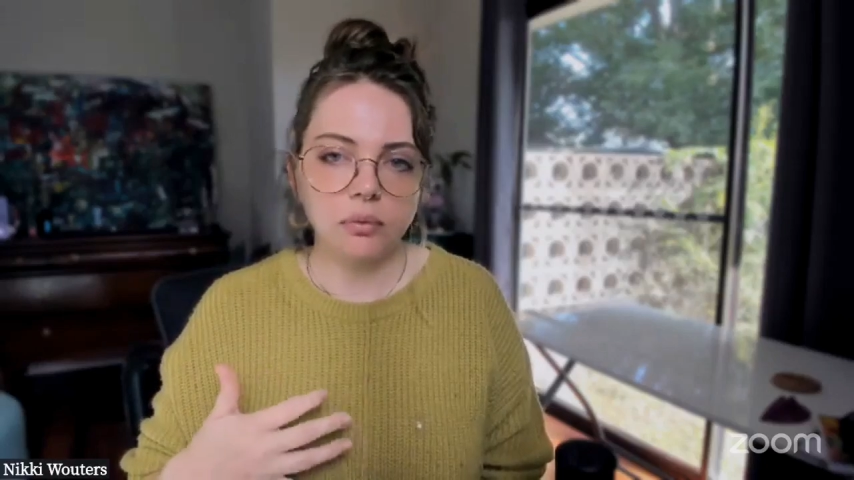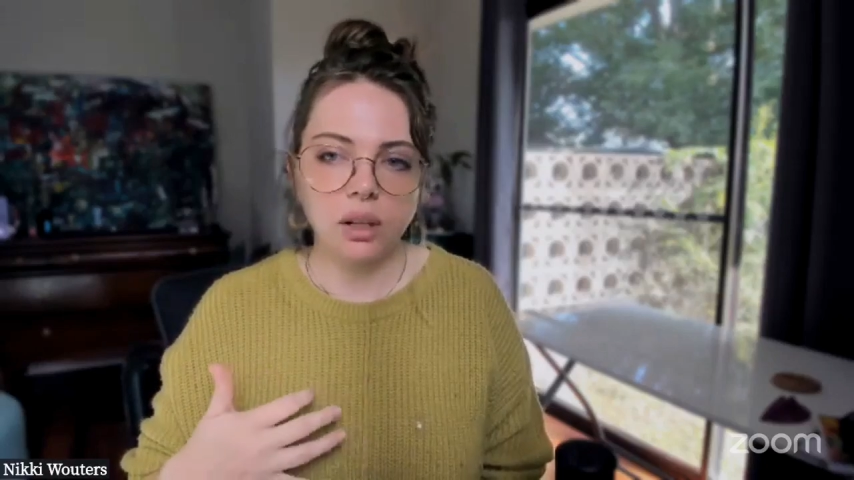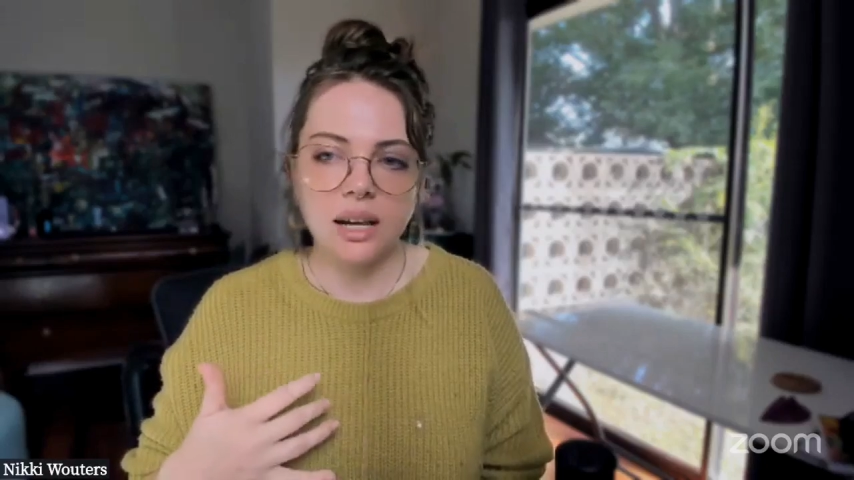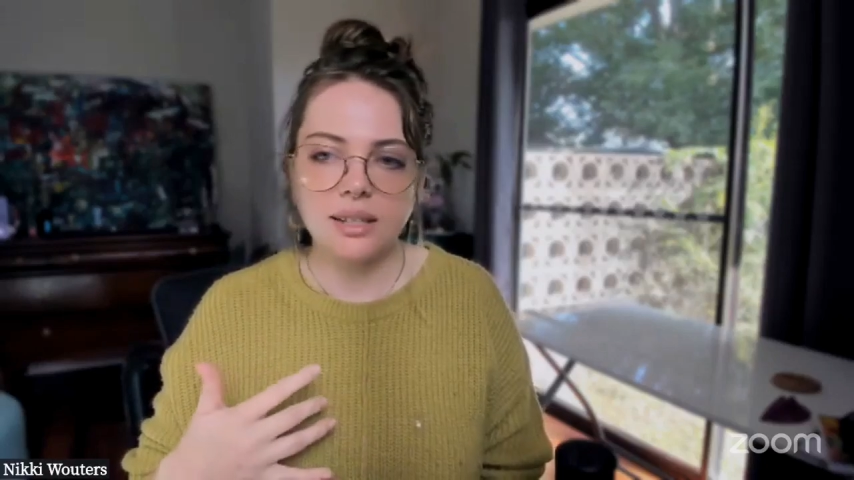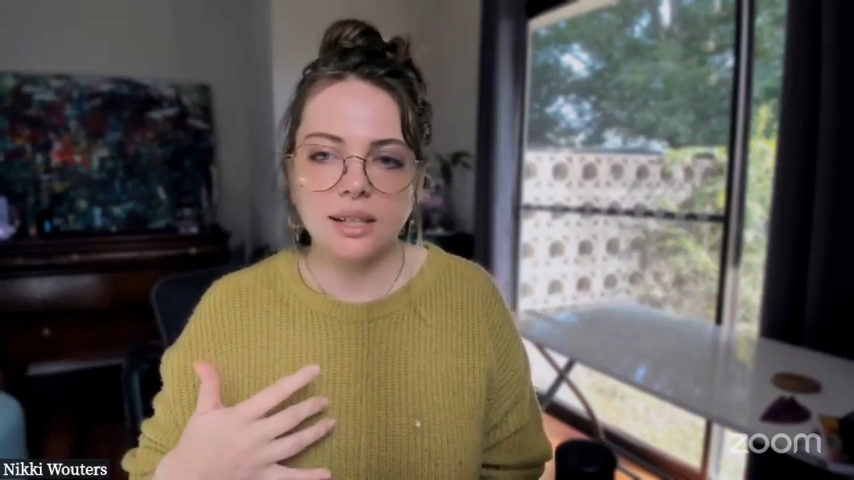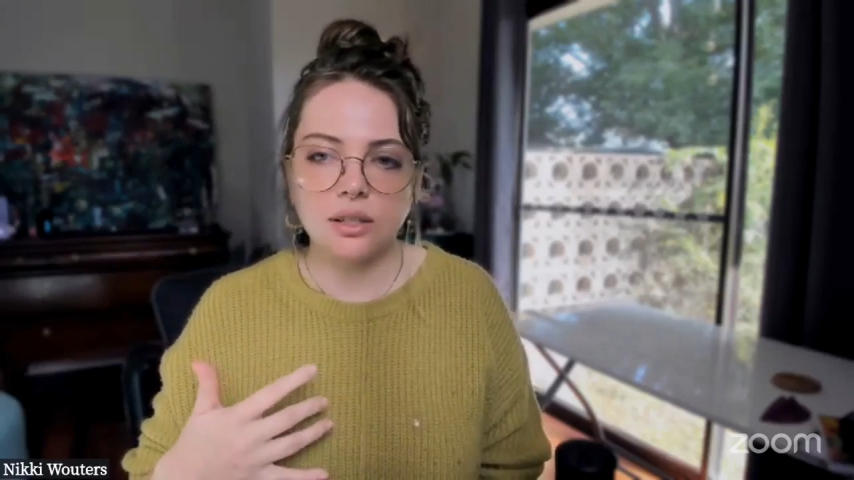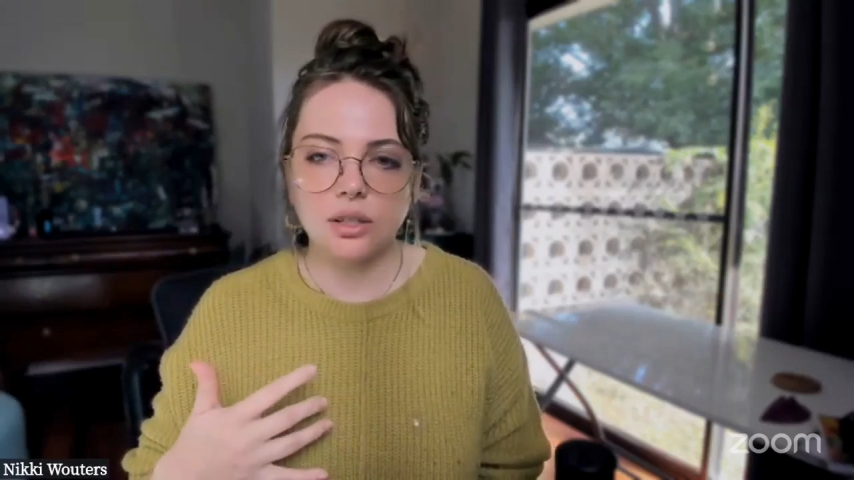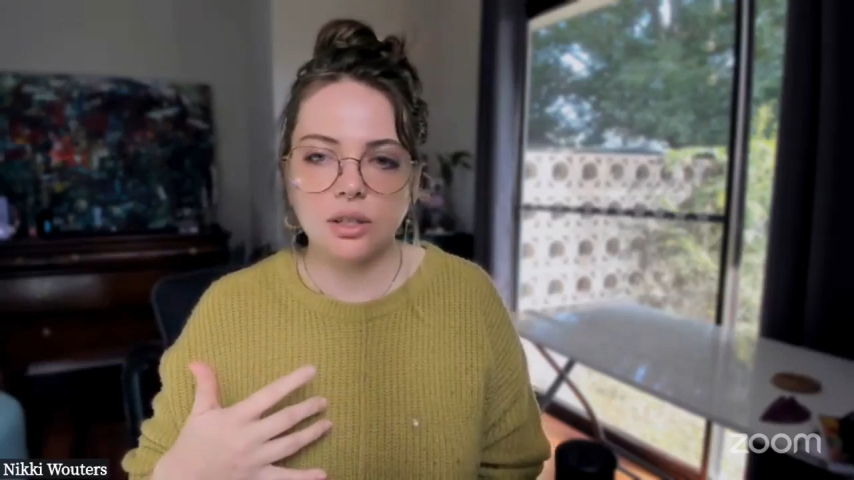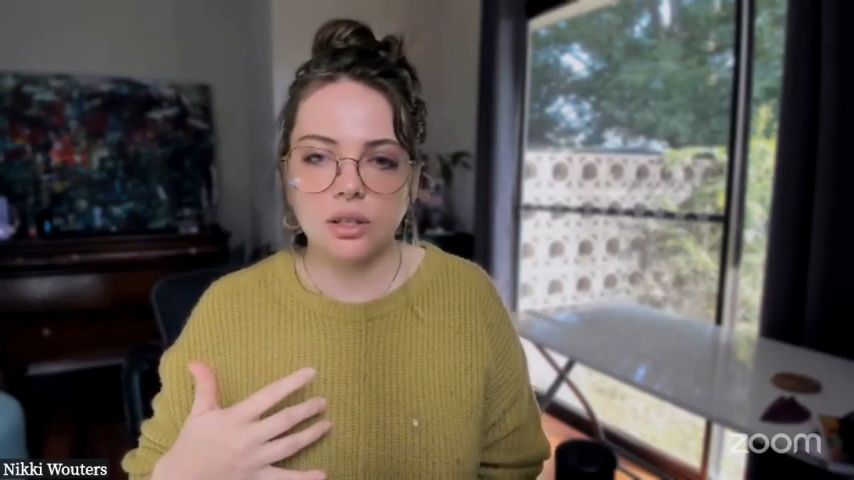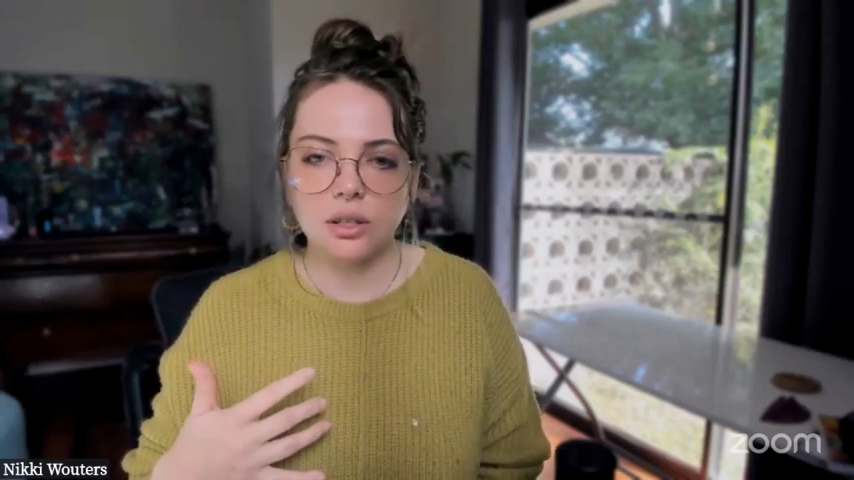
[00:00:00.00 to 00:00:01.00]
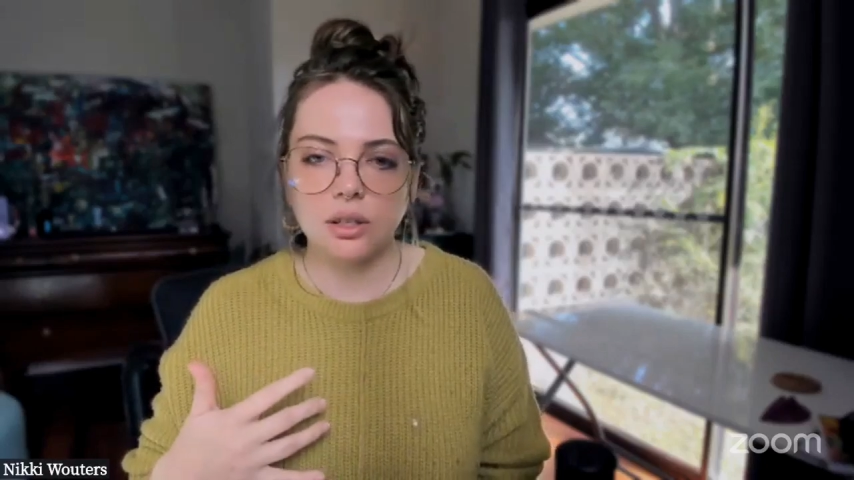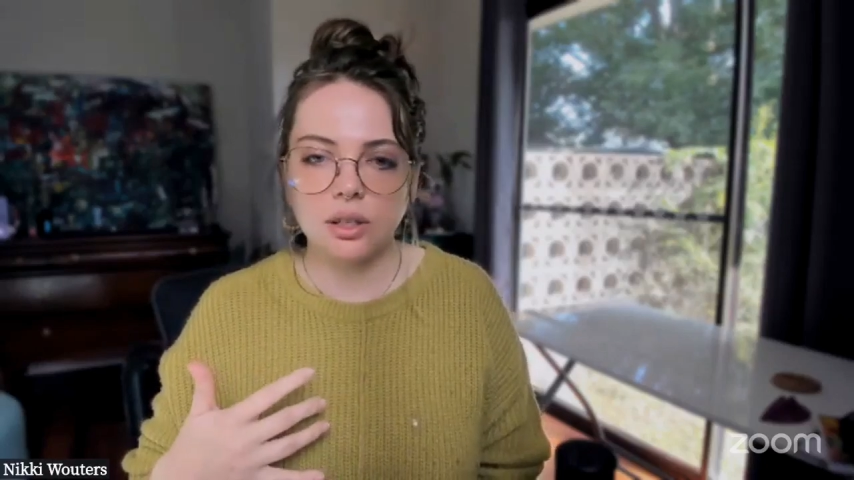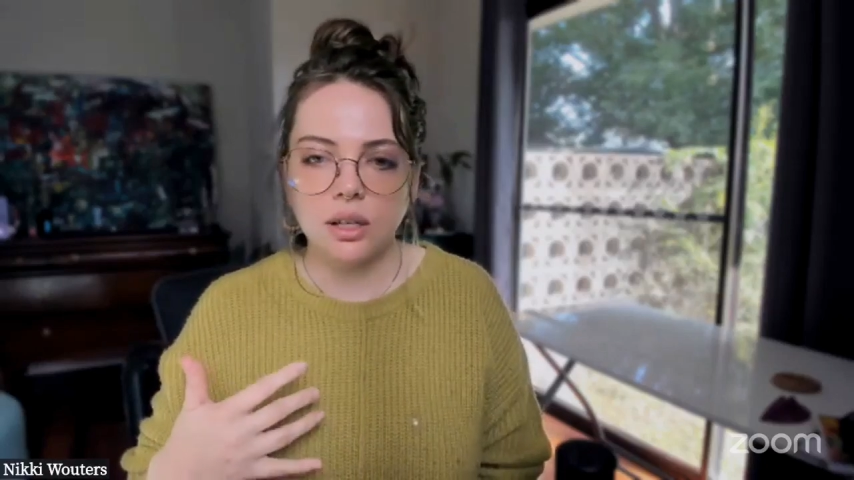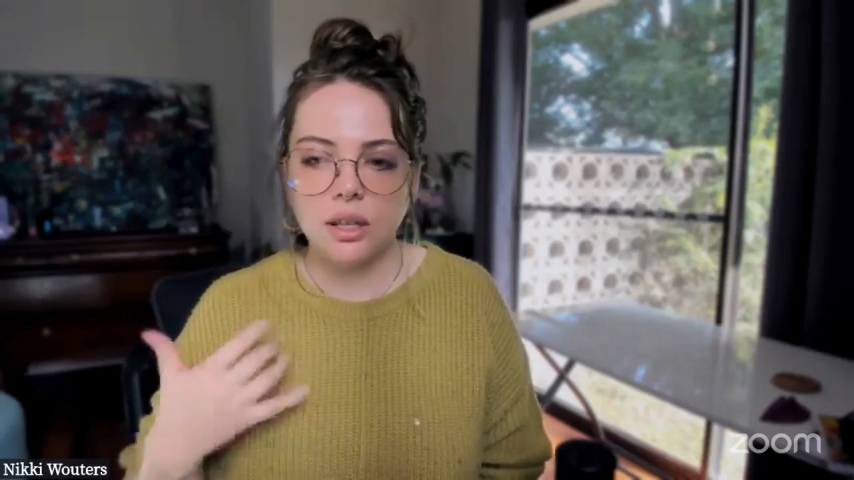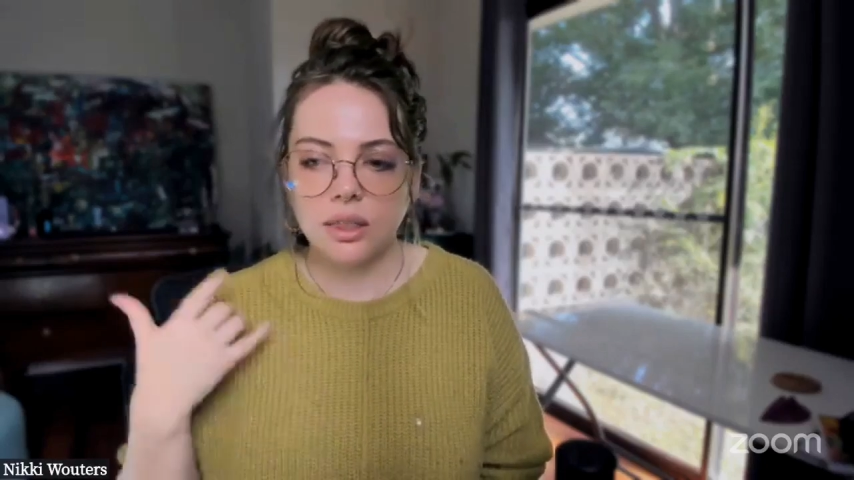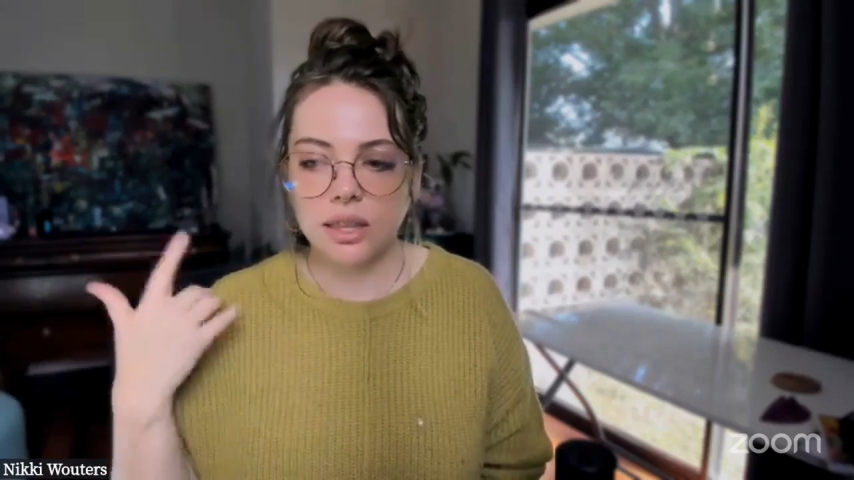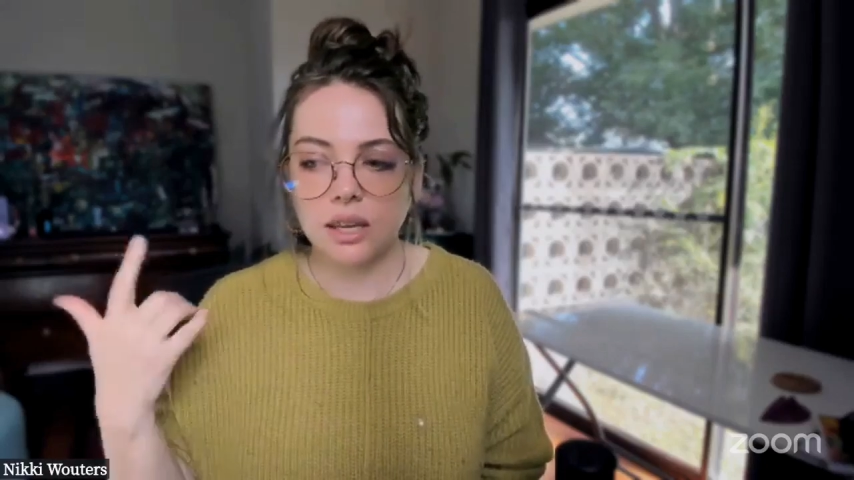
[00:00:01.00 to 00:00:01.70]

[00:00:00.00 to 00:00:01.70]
I start to think